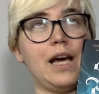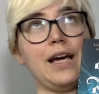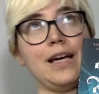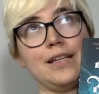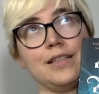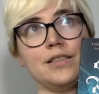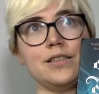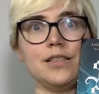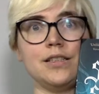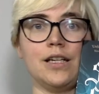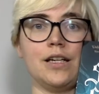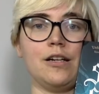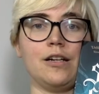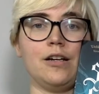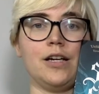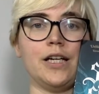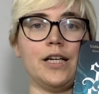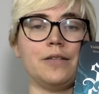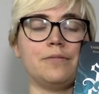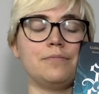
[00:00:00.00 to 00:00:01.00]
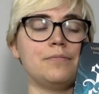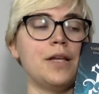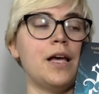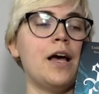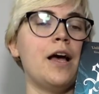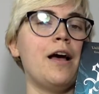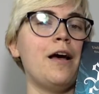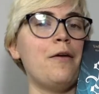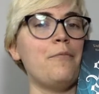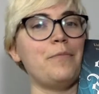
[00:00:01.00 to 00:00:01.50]
and Nikolai.
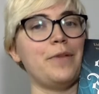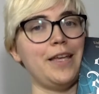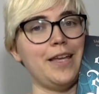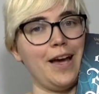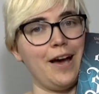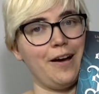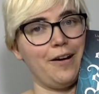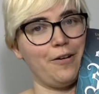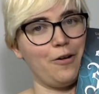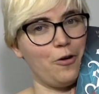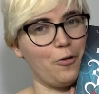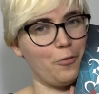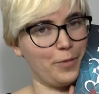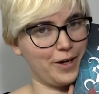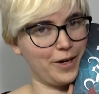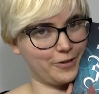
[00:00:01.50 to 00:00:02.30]
But yeah, oh my